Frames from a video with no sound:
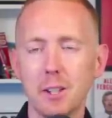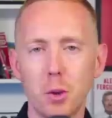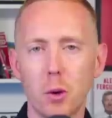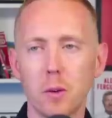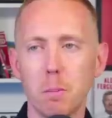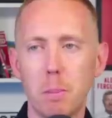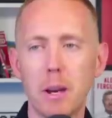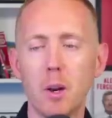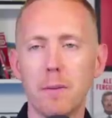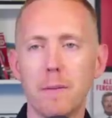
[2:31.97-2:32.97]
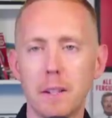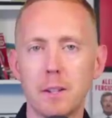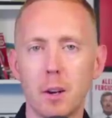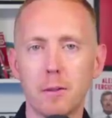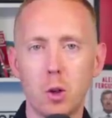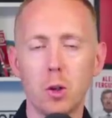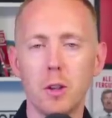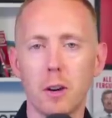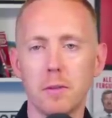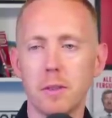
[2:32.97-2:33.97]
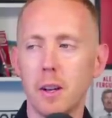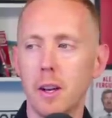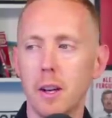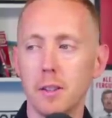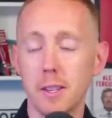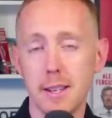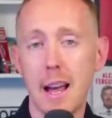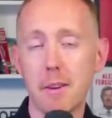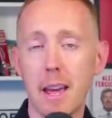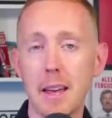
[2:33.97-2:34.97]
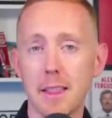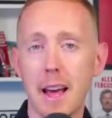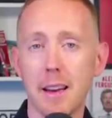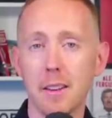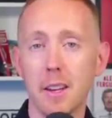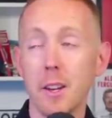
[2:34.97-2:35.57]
is not big enough, fit enough, good enough to navigate that.